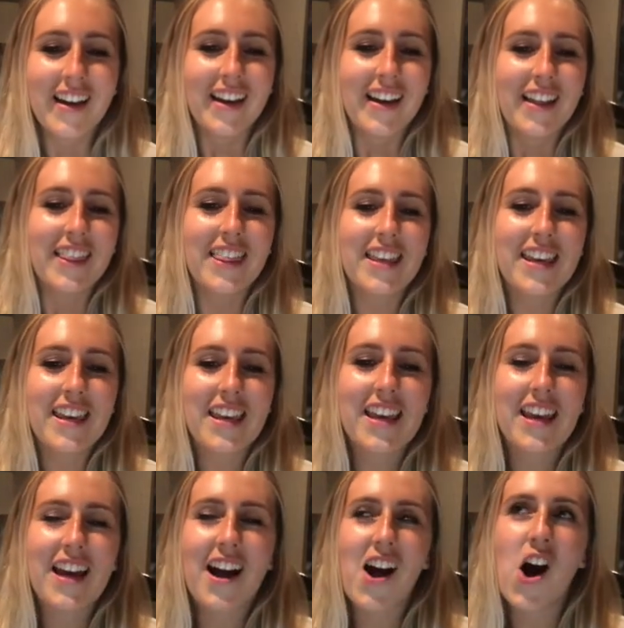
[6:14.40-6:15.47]

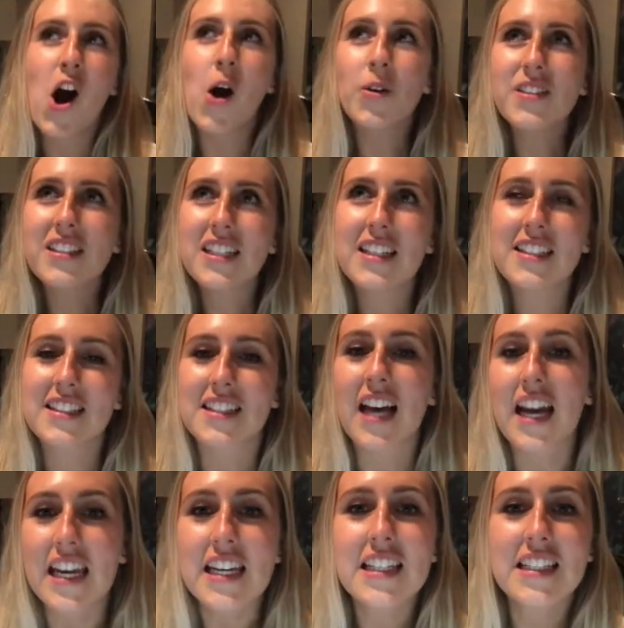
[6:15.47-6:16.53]
The hosting
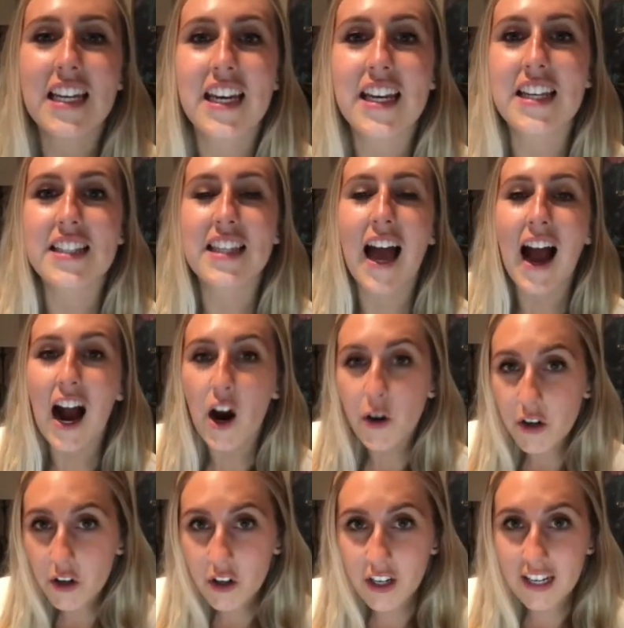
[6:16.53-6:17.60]
site is how
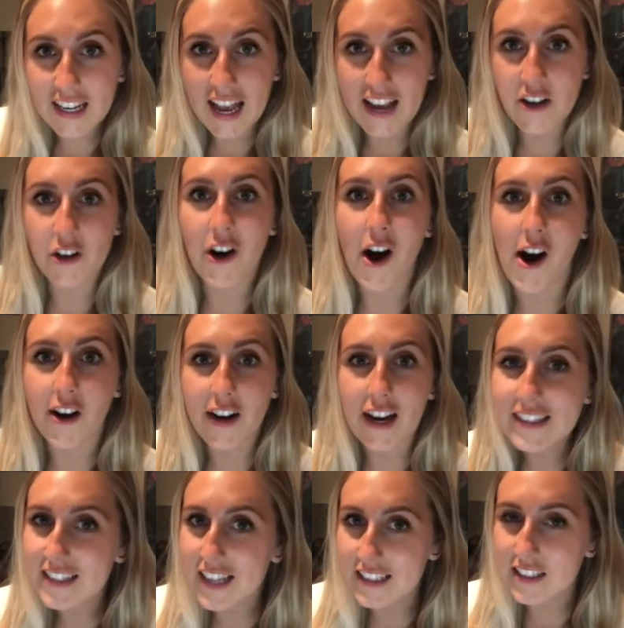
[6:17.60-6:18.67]
you're gonna get your
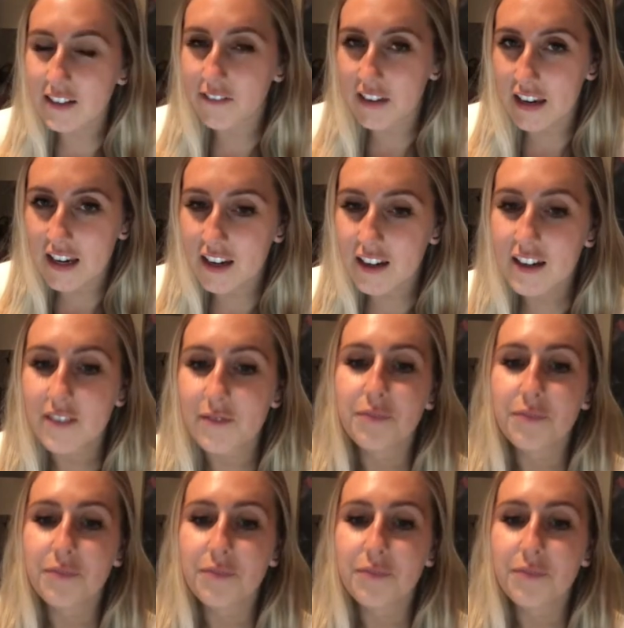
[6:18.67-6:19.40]
RSS feed.